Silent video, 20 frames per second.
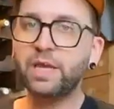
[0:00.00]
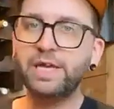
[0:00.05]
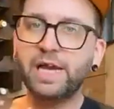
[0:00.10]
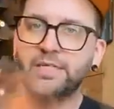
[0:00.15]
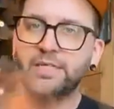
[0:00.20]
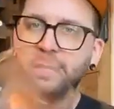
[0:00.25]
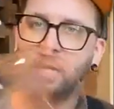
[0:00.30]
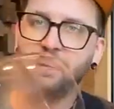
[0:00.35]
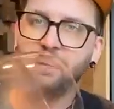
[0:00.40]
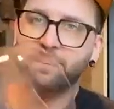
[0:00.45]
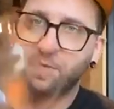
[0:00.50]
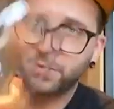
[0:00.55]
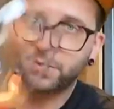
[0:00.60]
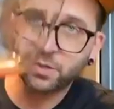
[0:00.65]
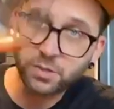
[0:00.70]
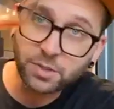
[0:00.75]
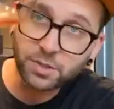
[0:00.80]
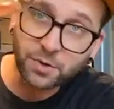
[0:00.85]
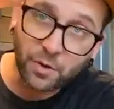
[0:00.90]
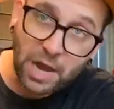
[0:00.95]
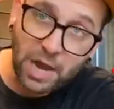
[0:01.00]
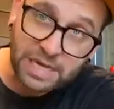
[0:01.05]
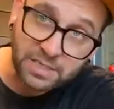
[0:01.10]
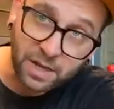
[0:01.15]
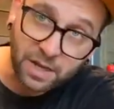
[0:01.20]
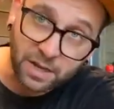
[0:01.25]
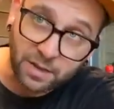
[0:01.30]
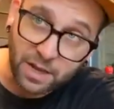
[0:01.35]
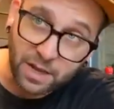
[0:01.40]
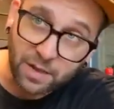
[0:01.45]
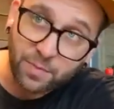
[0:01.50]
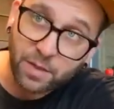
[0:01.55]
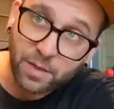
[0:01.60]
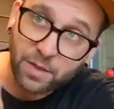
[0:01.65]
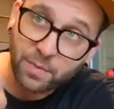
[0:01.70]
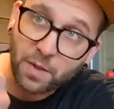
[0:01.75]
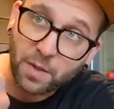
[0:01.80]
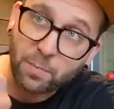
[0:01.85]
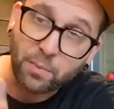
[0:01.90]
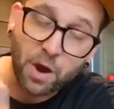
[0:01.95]
Yes, and for those who are asking, yeah,
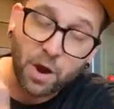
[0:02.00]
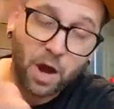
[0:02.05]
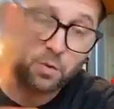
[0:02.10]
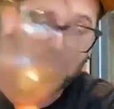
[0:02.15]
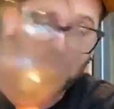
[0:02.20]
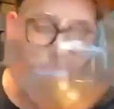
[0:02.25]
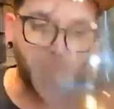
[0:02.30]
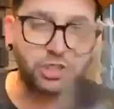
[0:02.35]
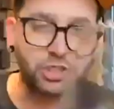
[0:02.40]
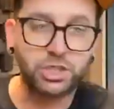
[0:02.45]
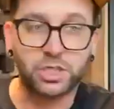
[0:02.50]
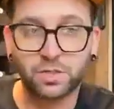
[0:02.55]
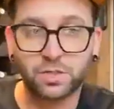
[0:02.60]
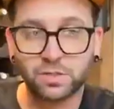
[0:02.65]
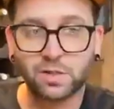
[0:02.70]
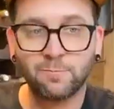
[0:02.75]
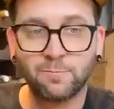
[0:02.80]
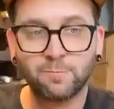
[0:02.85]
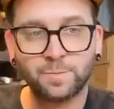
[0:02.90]
the, the Pra is chilled.